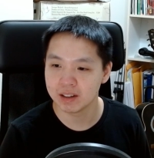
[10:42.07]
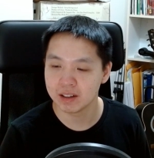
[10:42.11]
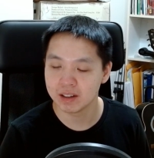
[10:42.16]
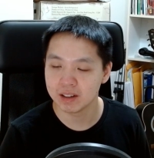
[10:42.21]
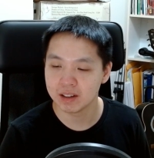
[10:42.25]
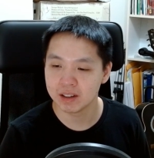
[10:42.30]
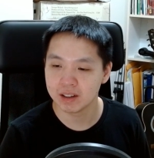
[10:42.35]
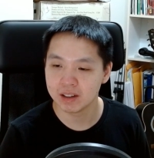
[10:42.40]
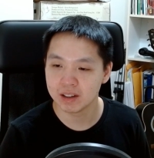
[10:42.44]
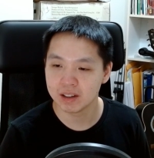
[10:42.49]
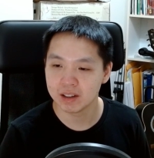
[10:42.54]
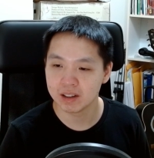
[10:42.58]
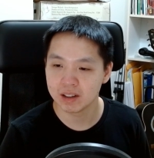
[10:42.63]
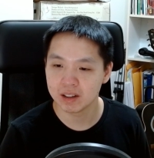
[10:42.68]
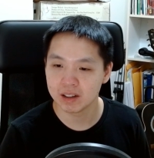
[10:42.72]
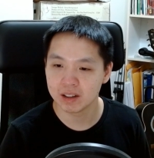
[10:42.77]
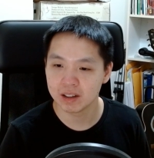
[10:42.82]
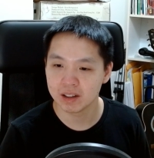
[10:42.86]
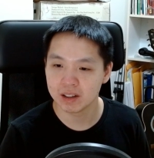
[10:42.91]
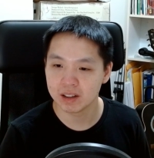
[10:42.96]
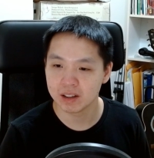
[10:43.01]

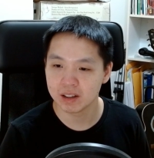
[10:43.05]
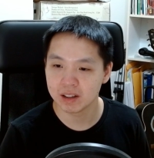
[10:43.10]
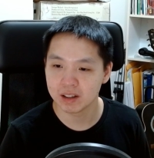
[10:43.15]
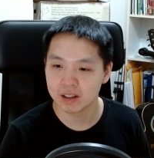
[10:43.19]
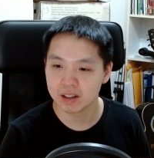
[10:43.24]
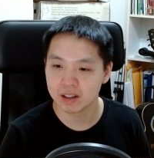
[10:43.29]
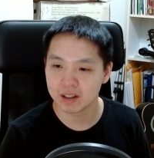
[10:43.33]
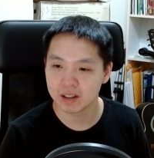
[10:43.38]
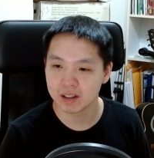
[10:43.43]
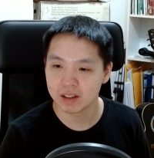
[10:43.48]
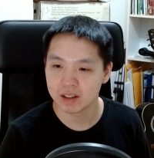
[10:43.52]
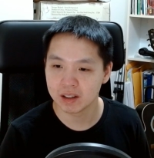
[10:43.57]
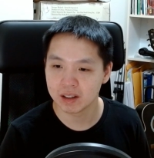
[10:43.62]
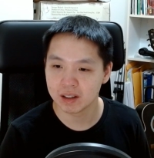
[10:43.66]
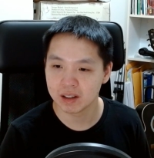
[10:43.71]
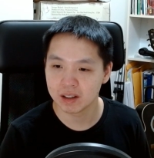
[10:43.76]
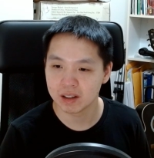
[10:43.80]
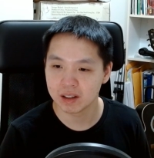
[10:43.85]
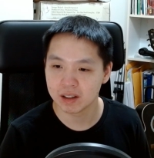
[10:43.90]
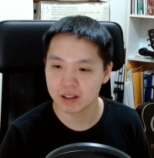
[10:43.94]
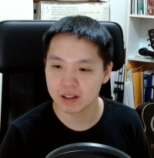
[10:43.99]

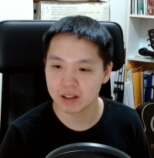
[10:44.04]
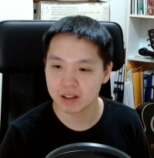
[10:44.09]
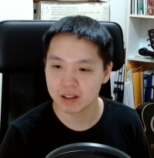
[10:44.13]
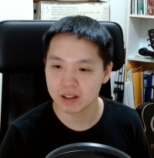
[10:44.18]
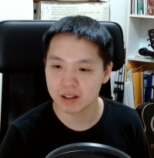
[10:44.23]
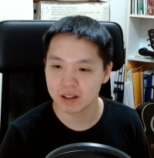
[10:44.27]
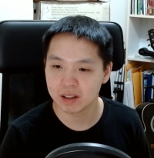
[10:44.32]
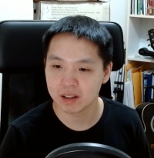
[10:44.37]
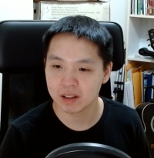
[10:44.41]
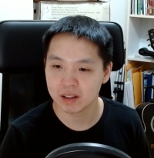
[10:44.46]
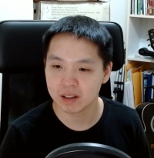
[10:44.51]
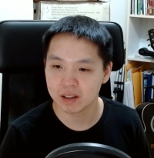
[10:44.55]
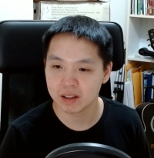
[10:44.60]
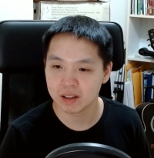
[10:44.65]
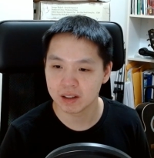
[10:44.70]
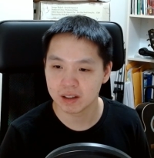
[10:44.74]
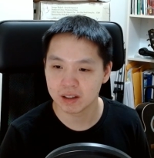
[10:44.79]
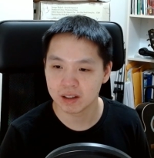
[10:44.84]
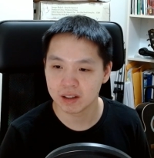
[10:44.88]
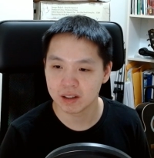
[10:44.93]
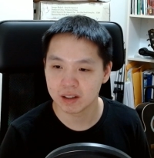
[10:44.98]

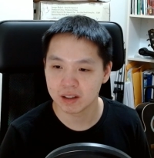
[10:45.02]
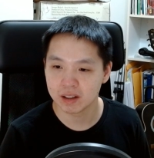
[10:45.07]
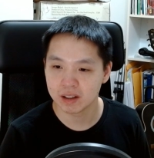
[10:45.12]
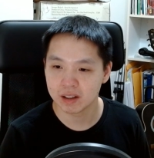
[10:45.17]
Nobody speaks.